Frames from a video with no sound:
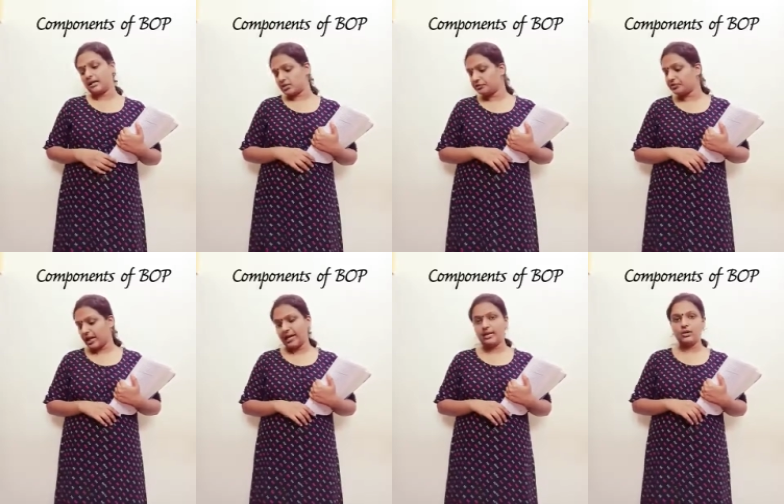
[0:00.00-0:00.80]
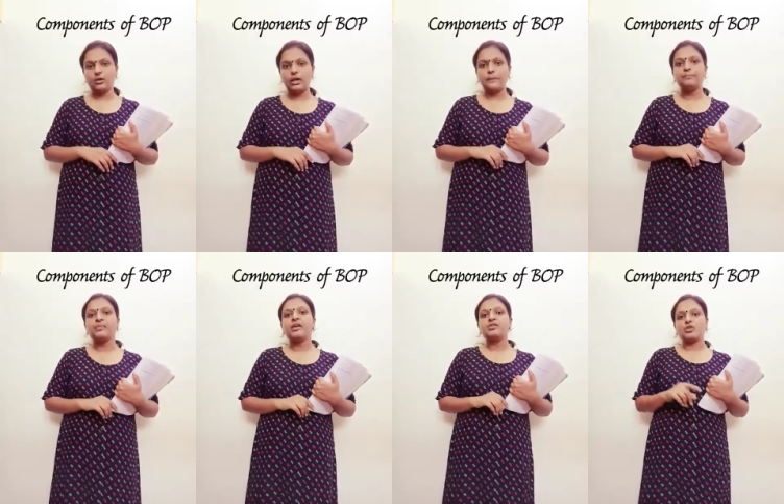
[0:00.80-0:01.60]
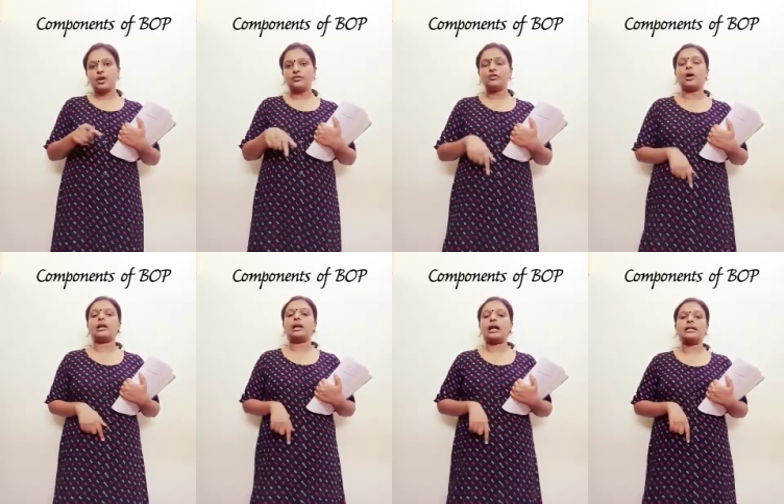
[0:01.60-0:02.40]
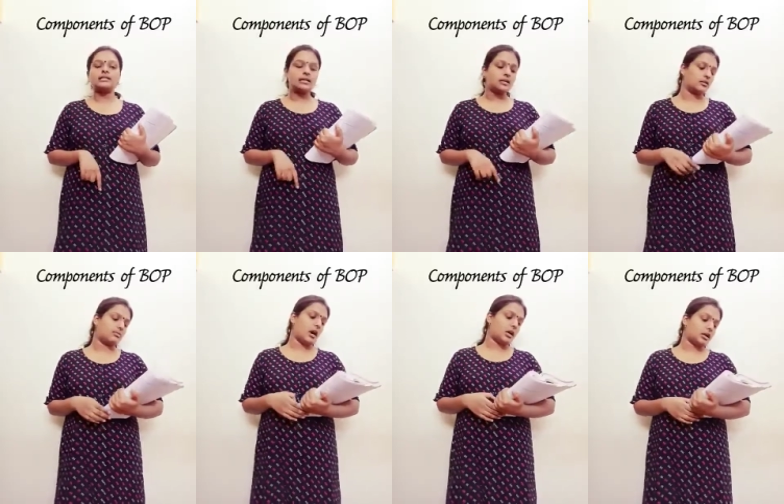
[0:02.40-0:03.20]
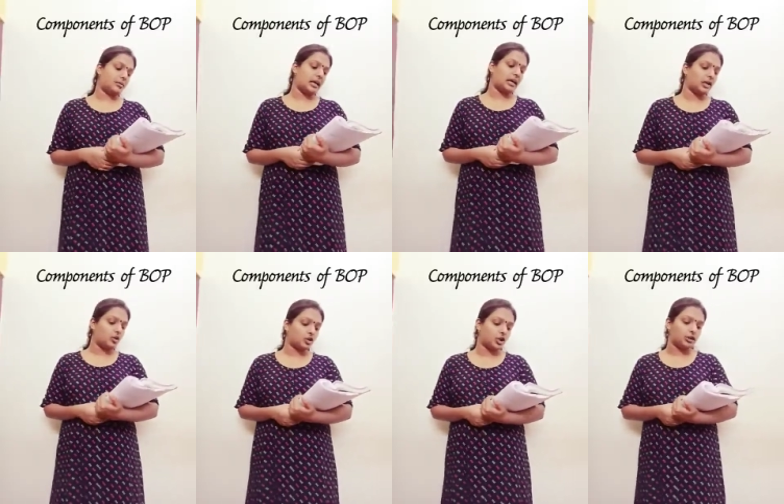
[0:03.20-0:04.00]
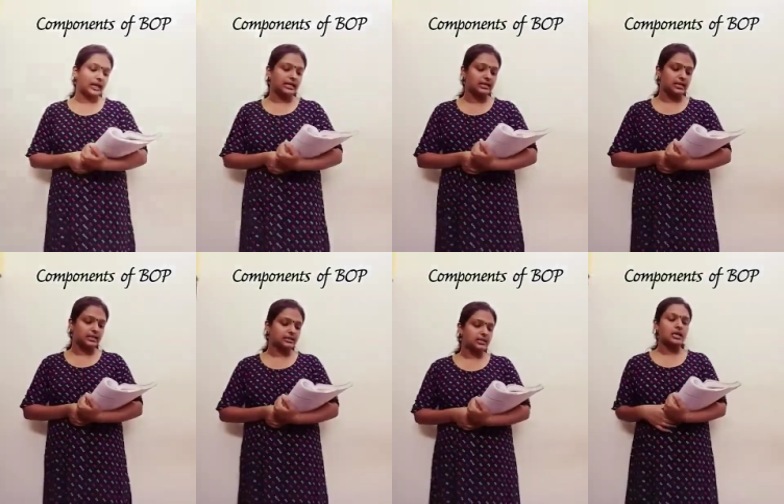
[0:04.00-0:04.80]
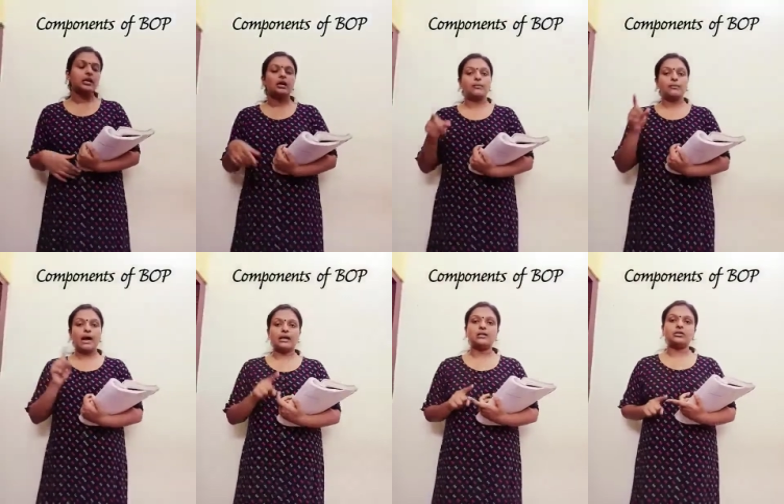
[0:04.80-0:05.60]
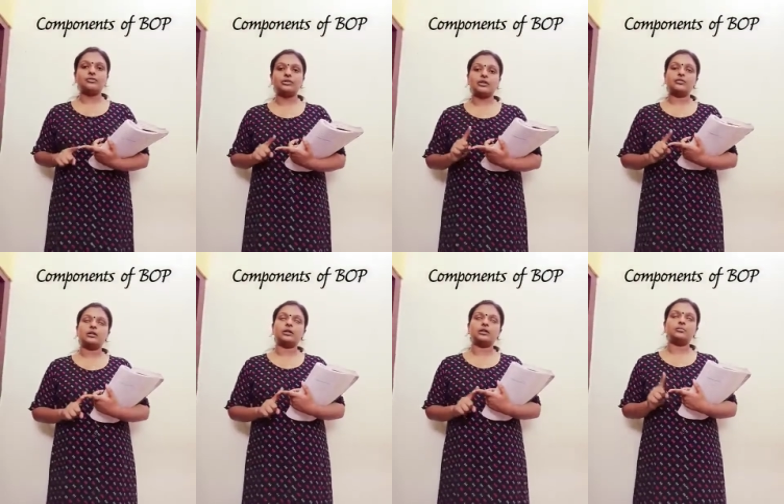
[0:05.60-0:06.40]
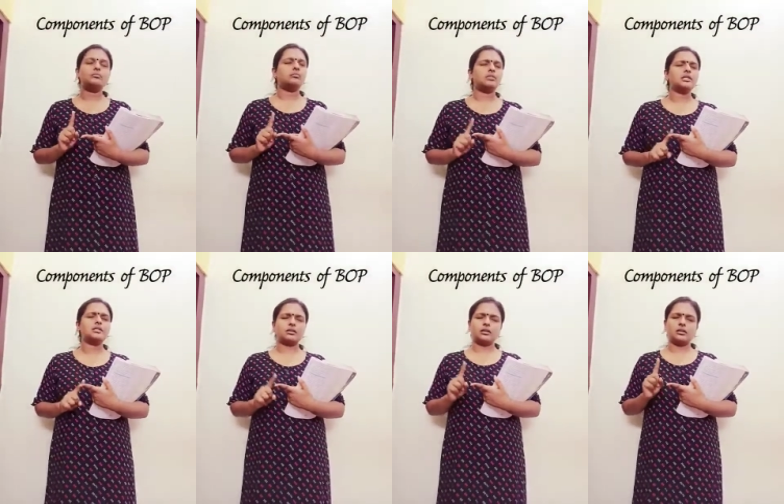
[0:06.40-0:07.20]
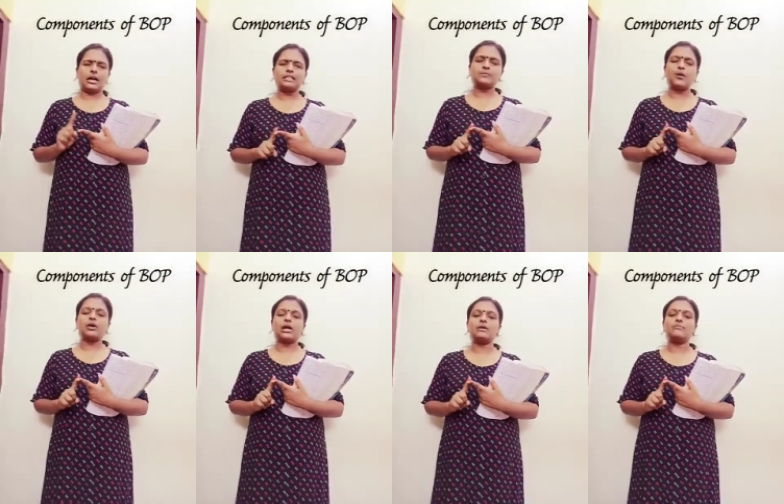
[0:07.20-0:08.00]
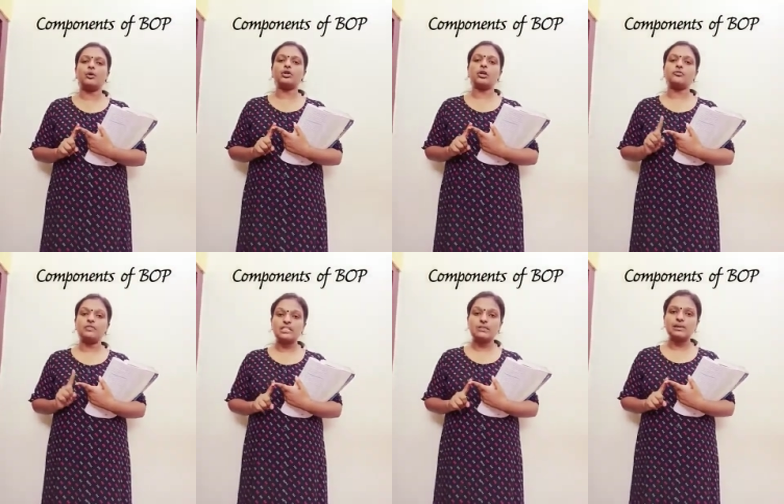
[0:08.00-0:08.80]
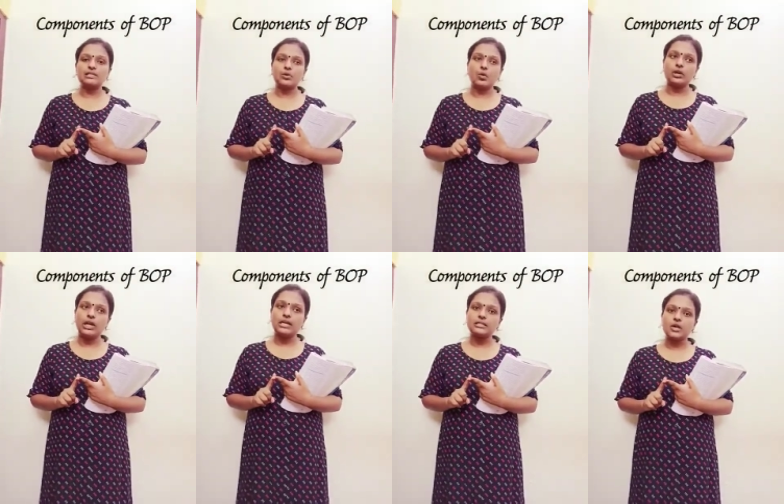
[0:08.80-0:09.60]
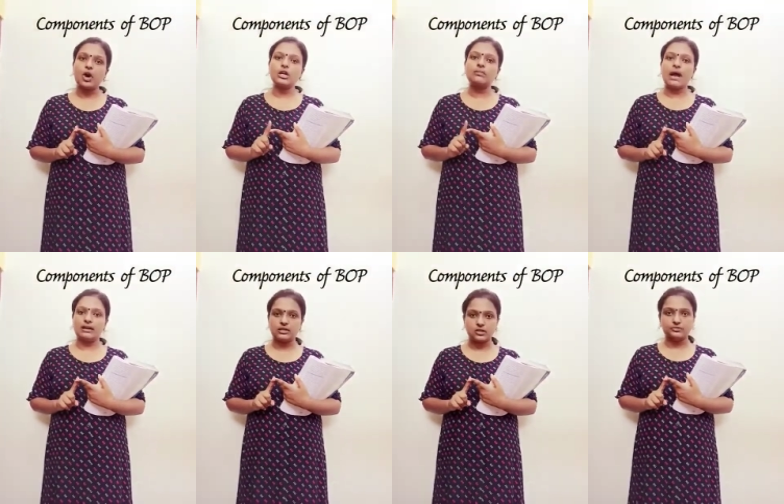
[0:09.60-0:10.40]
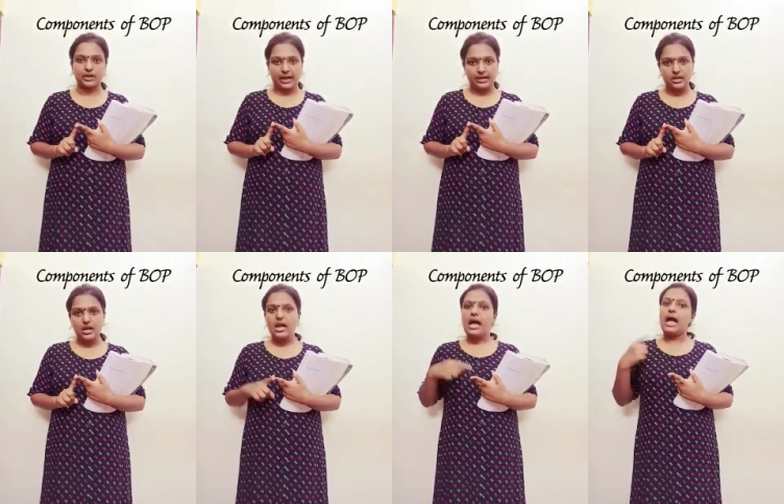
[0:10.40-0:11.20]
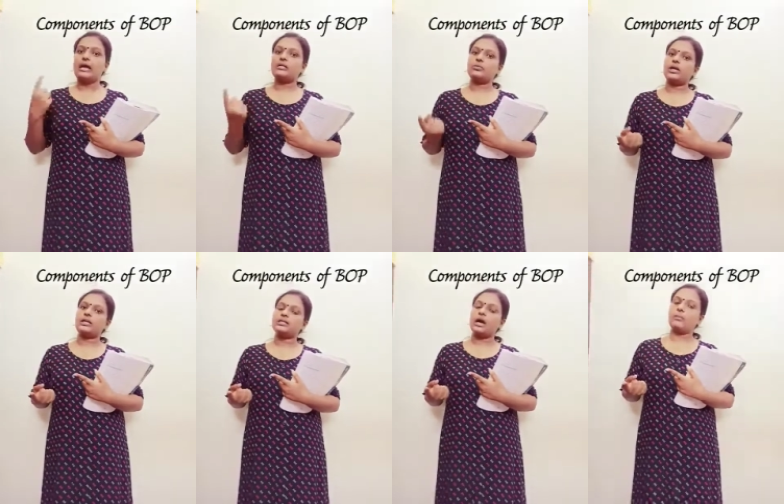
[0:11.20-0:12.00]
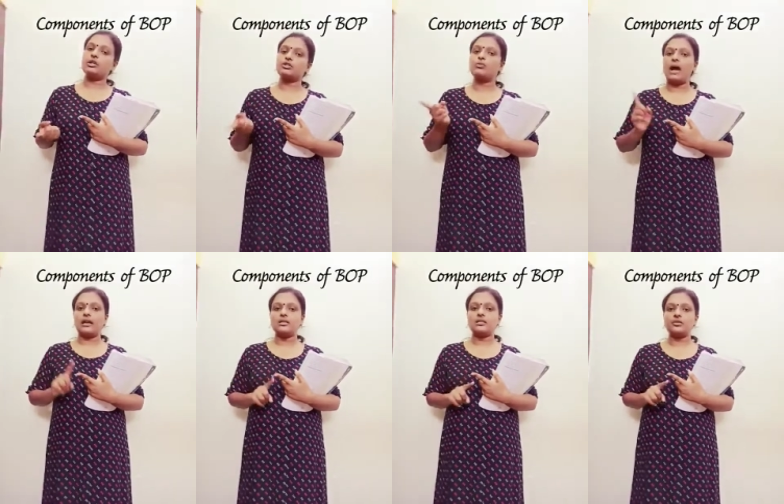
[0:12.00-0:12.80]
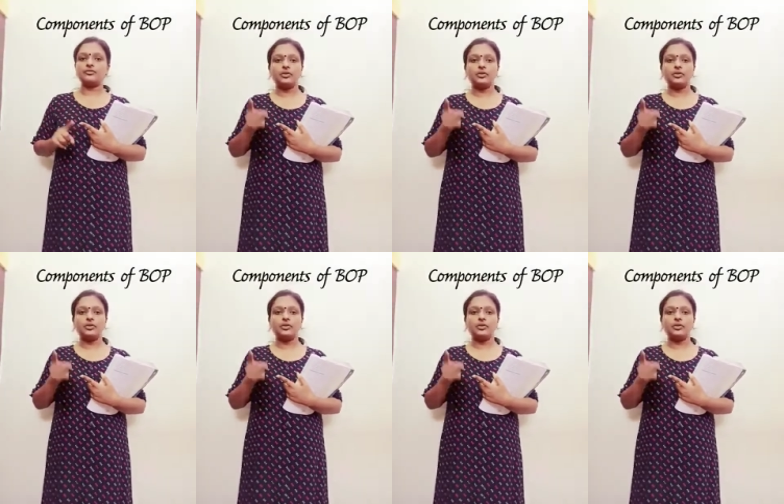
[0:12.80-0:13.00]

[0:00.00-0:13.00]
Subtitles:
of trade. Okay, so you have to underline it and make a note on that. That is balance of export and import of visibles only is called balance of trade. And when it is coming to balance of